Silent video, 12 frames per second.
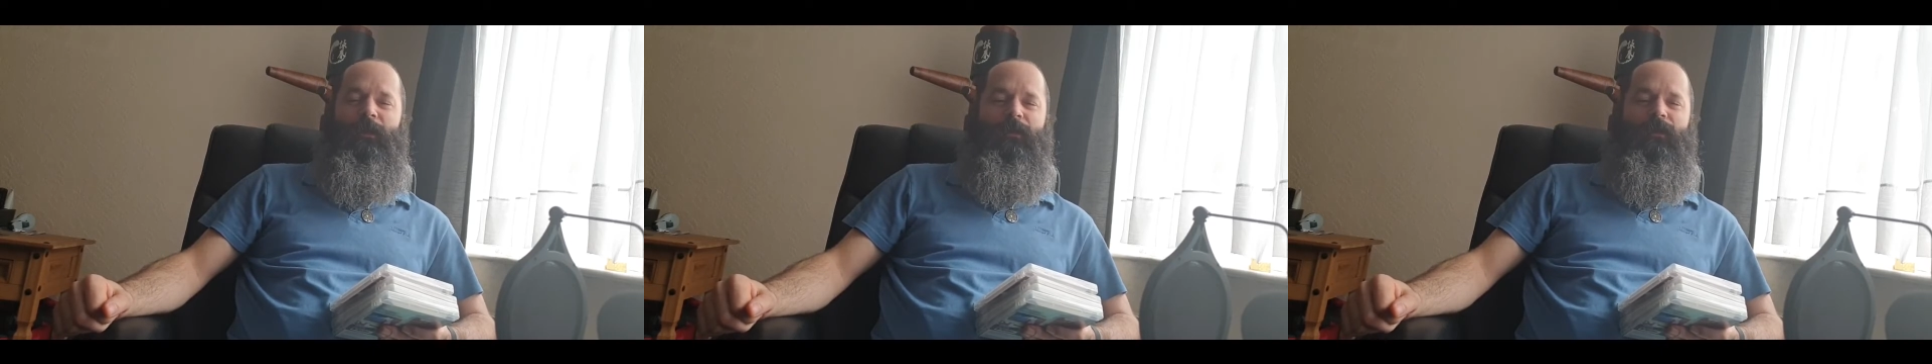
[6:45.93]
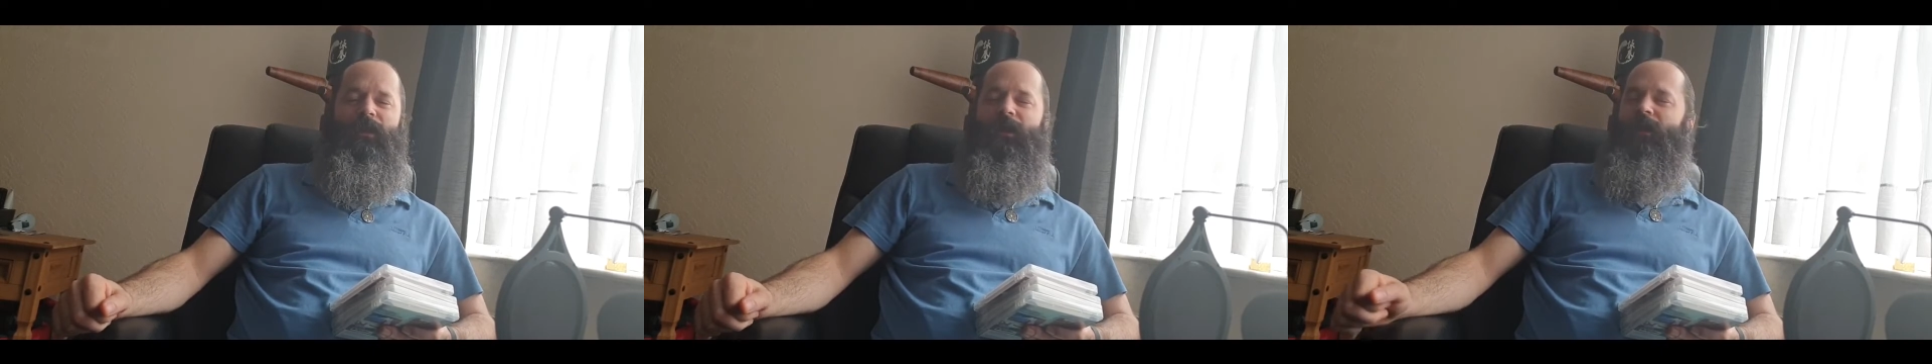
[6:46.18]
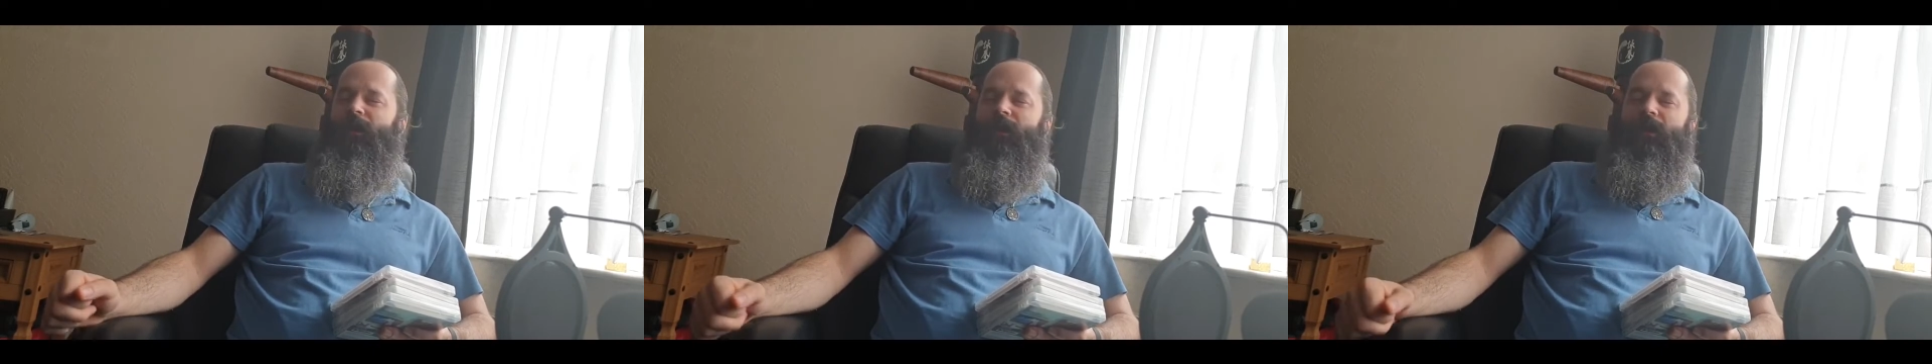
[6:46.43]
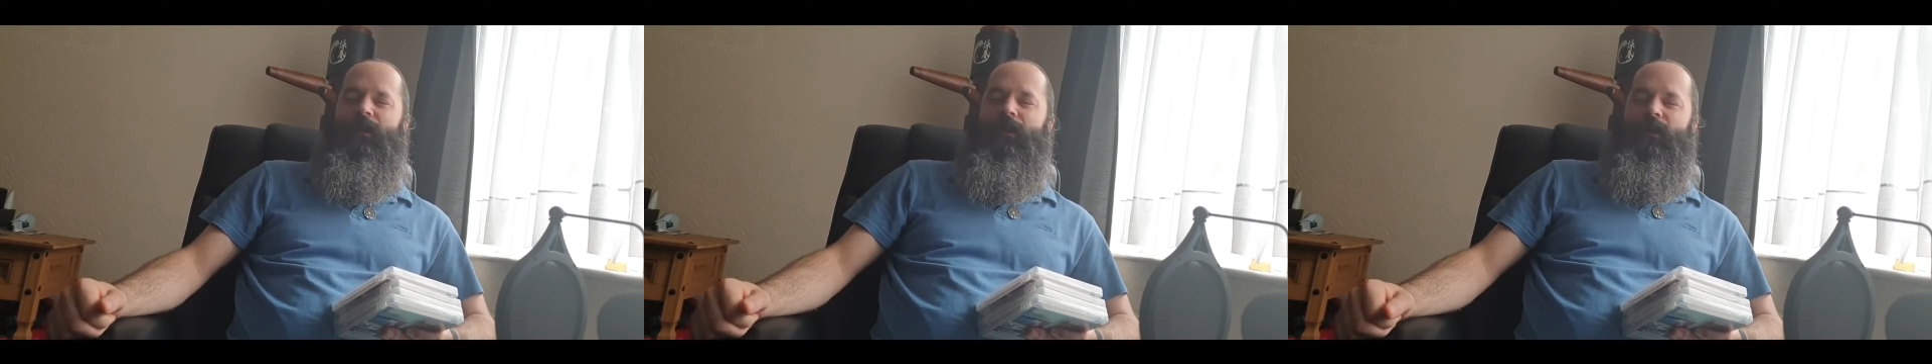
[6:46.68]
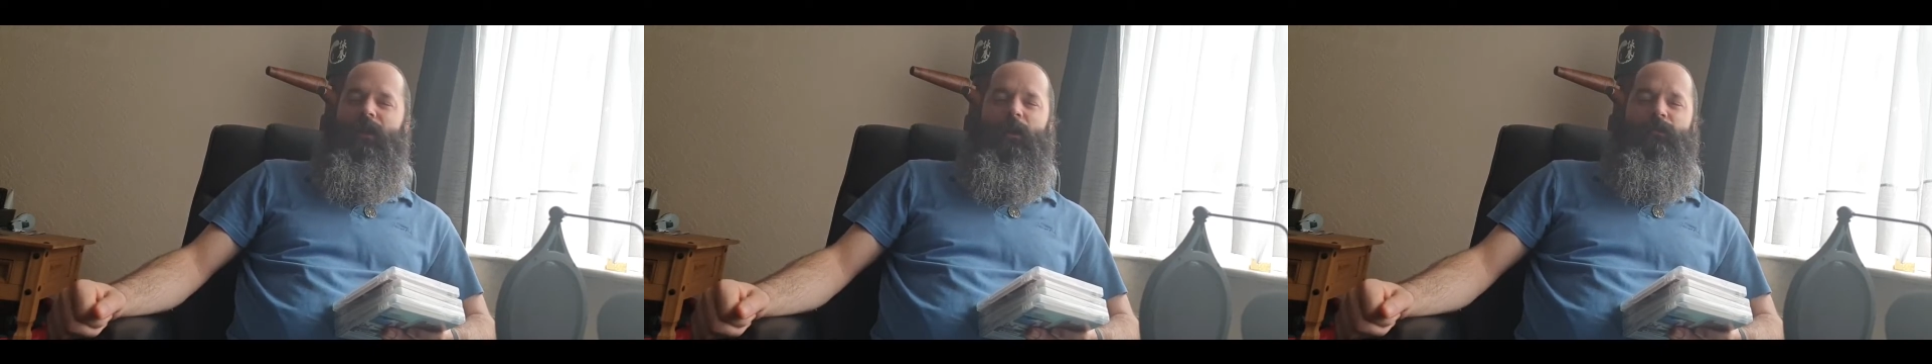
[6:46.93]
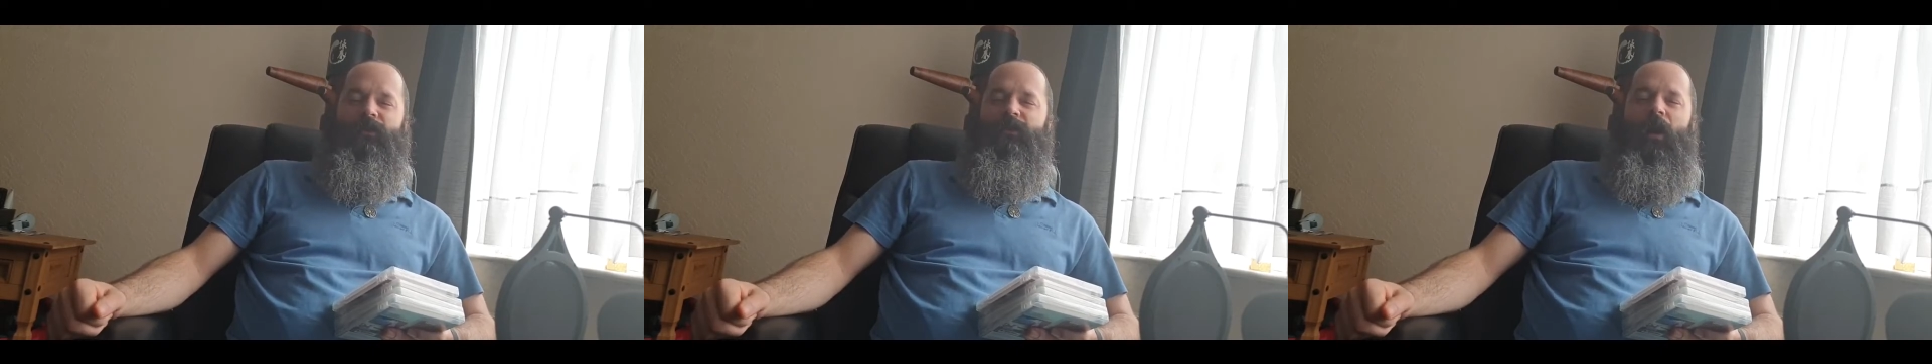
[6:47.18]
It was
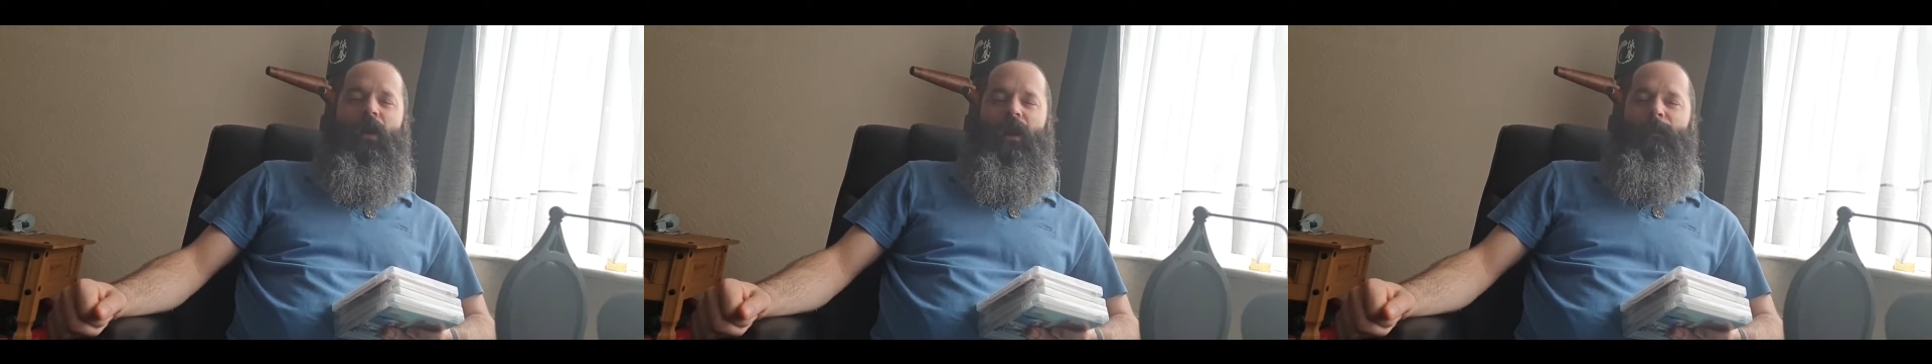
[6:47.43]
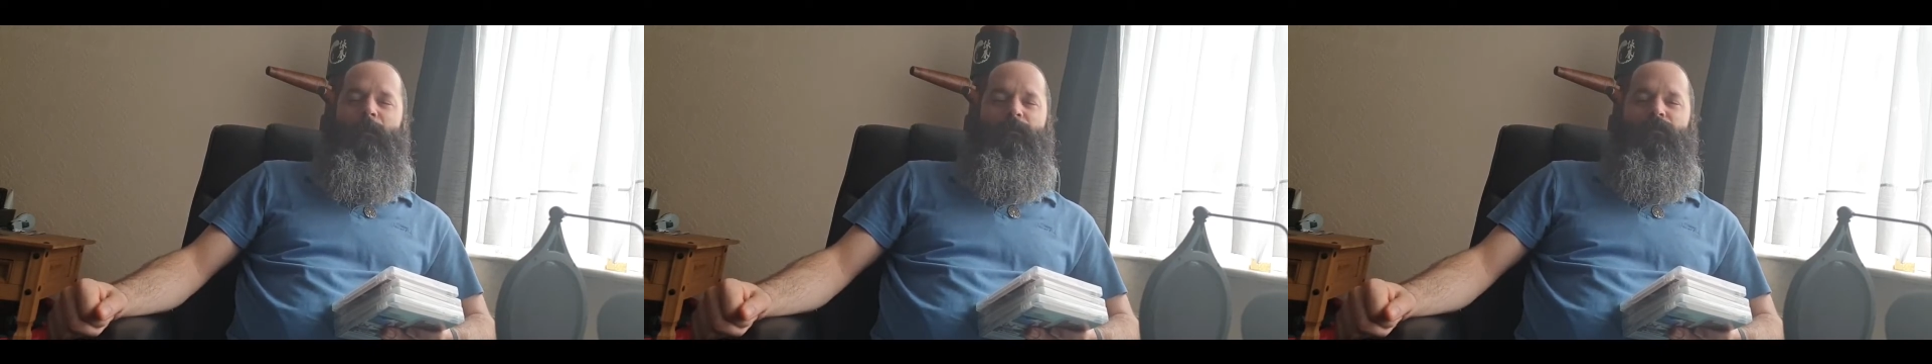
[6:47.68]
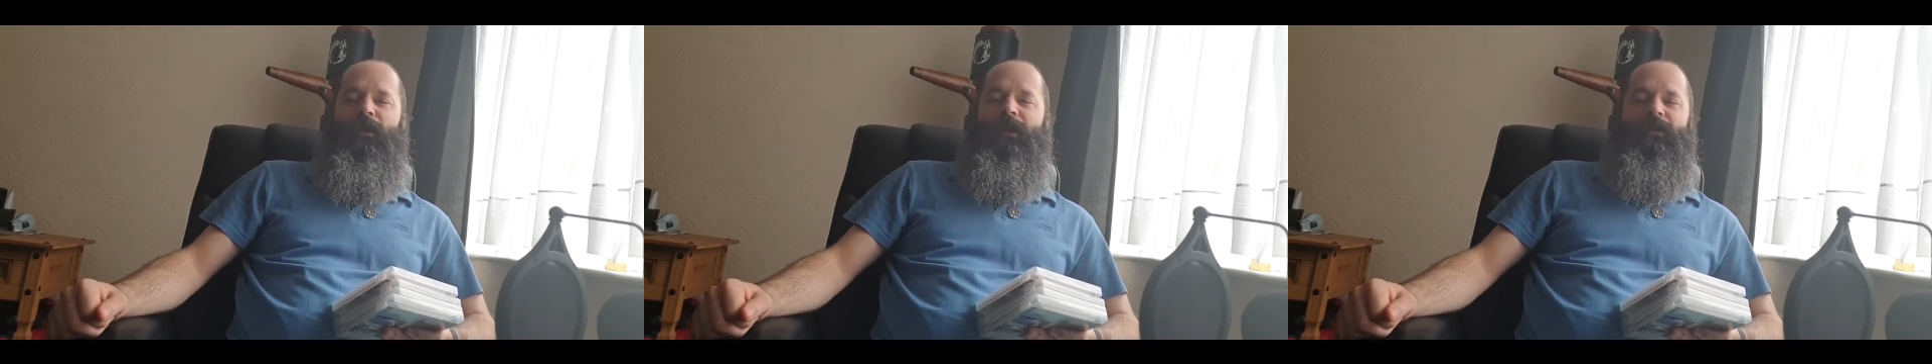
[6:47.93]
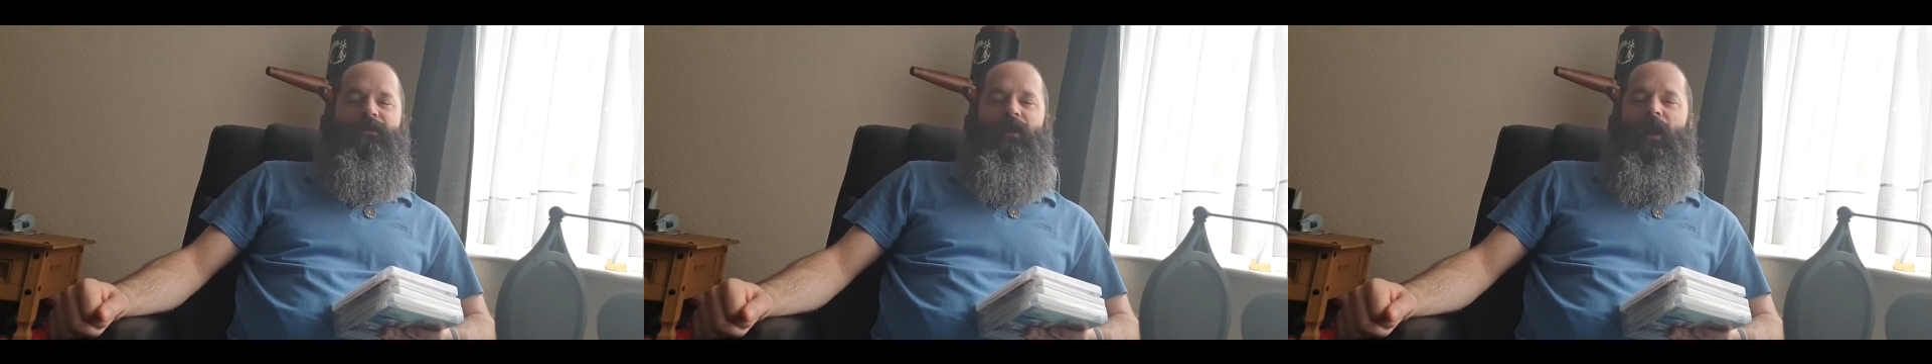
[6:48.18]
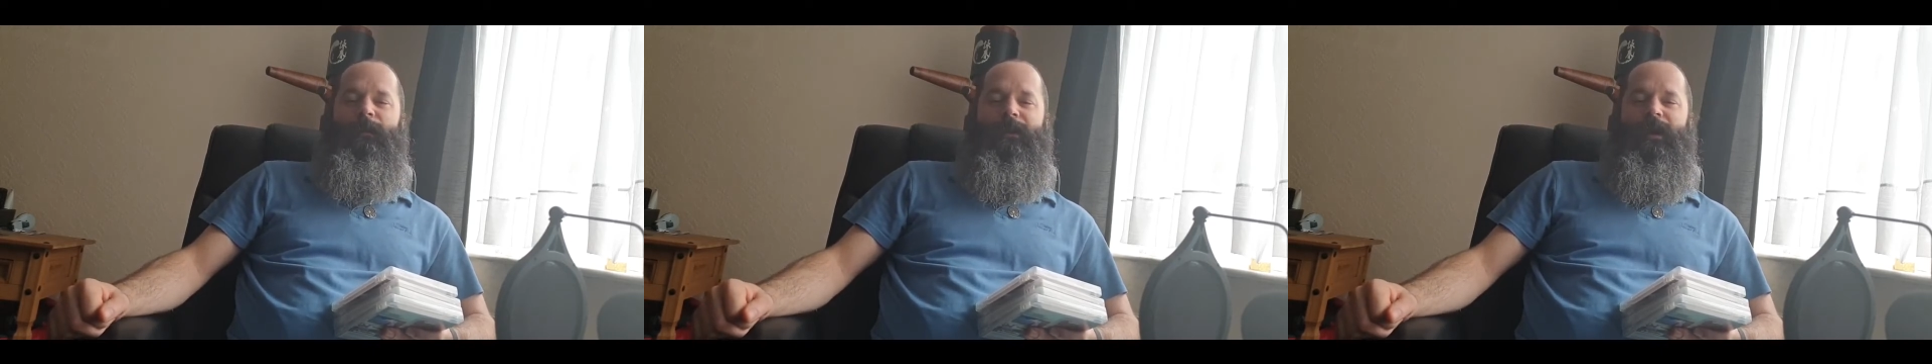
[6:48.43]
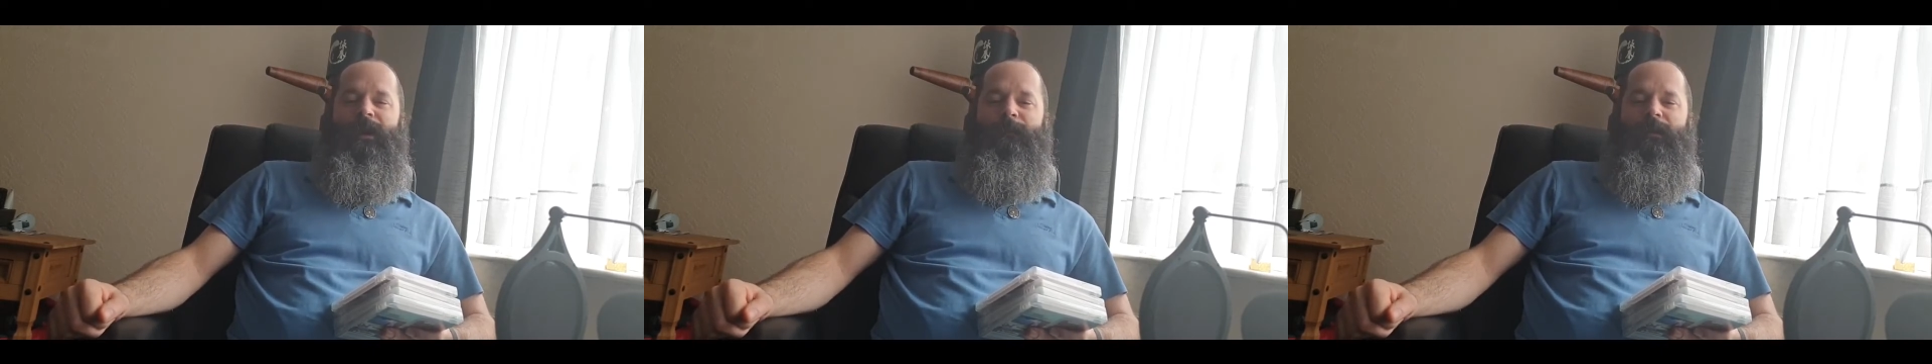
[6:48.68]
it was a time, a brilliant time
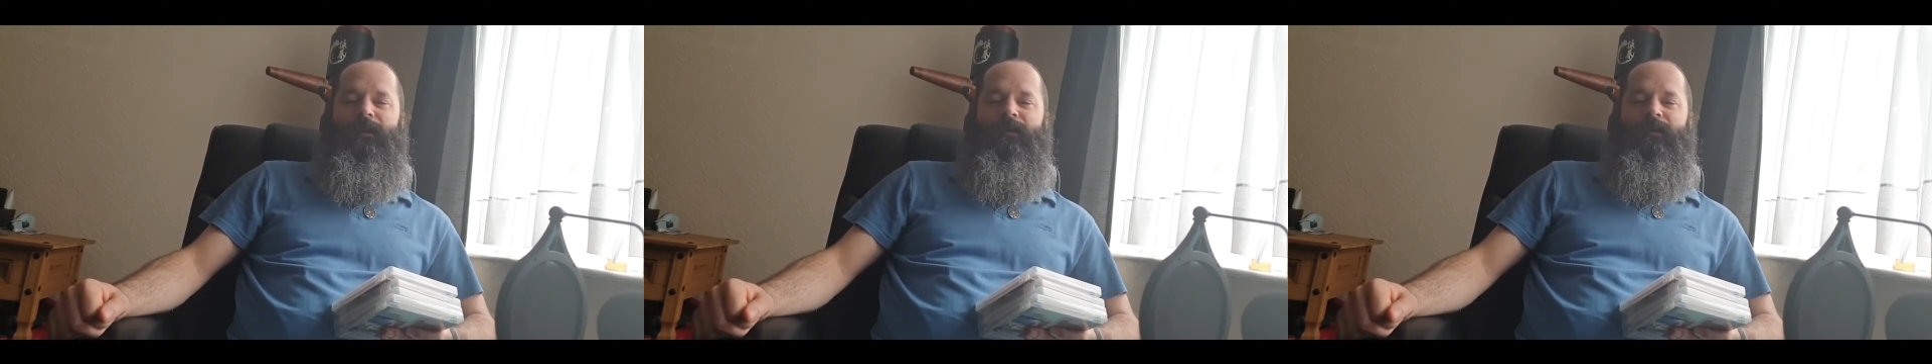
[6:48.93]
in gaming,